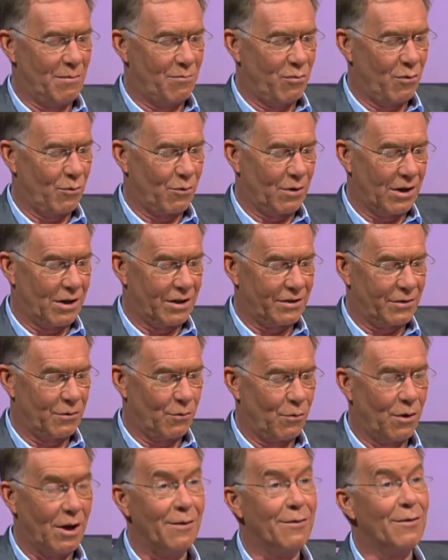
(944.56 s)
broadcast
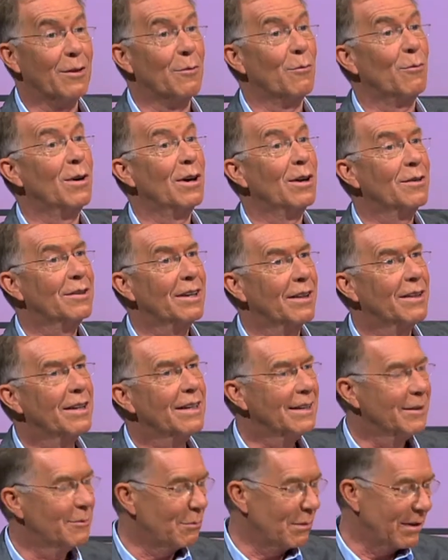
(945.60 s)
all over the world. I
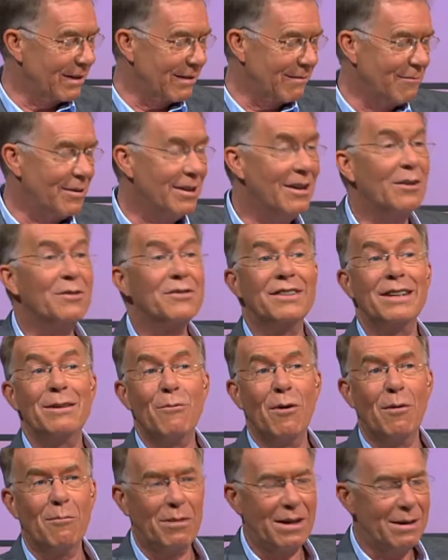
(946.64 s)
think, it's be, so you know, see
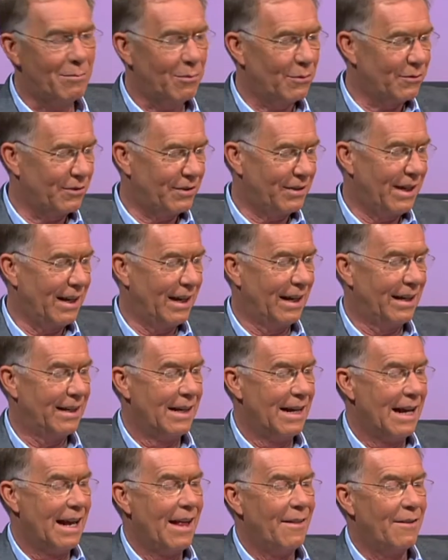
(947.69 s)
what people say. Yeah,
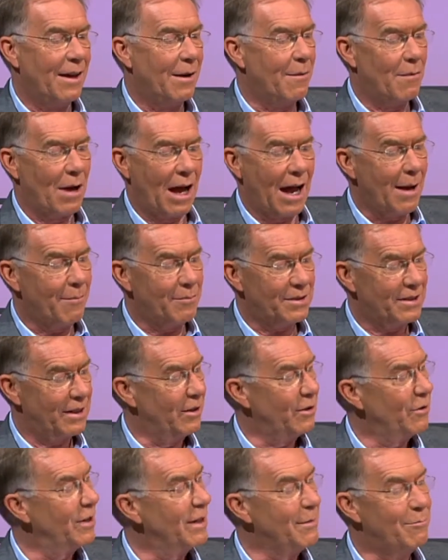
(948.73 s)
that's a nice They're idea.
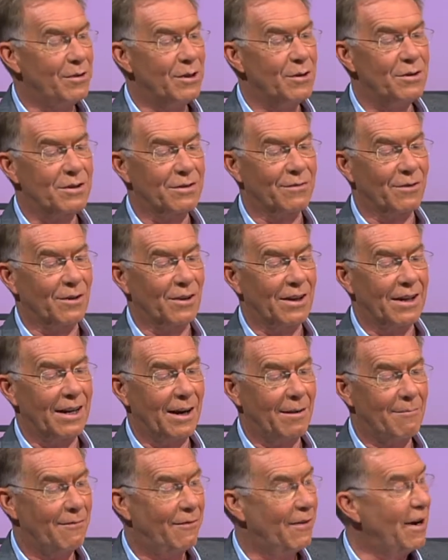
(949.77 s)
Absolutely beautiful, and
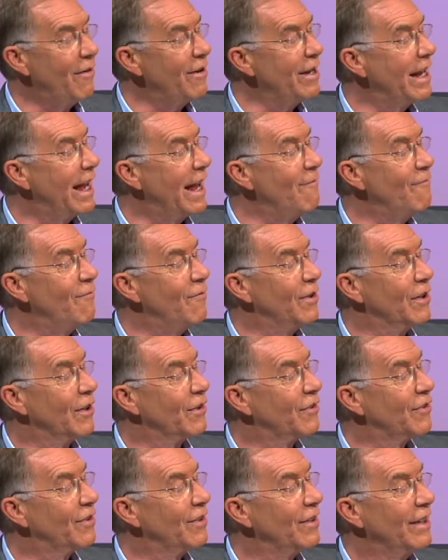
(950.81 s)
I'm very
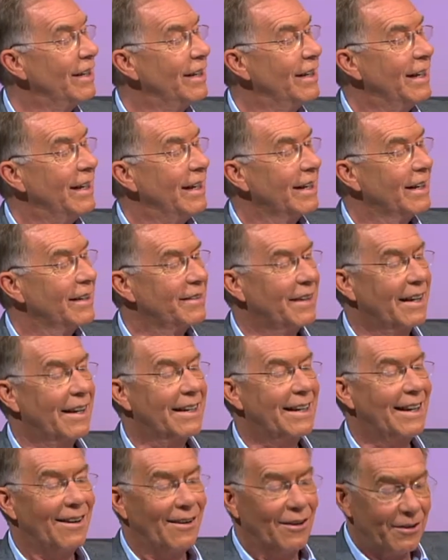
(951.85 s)
envious because I
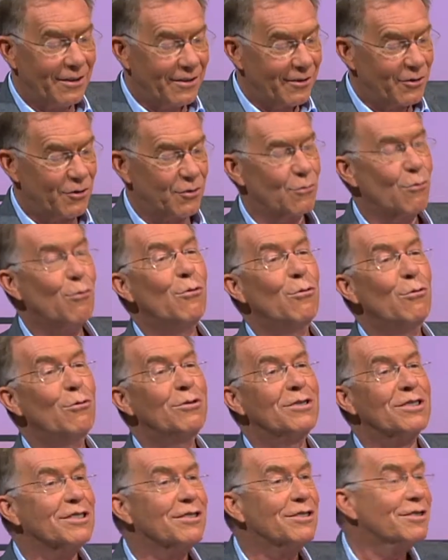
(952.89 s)
can't draw
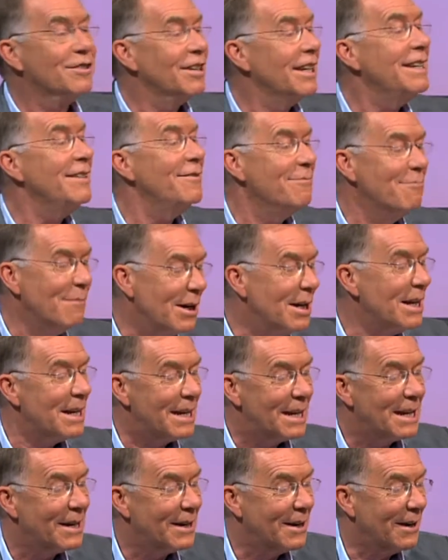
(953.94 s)
to save Ah, no, but
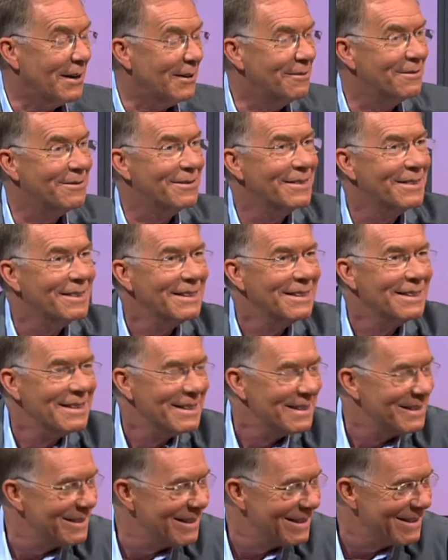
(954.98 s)
you can sing, you see.
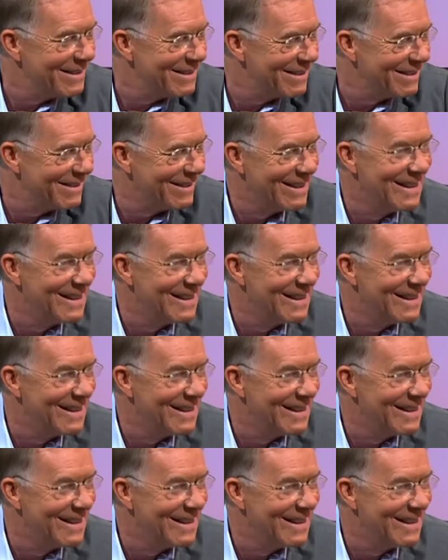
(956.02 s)
I'd love to be able to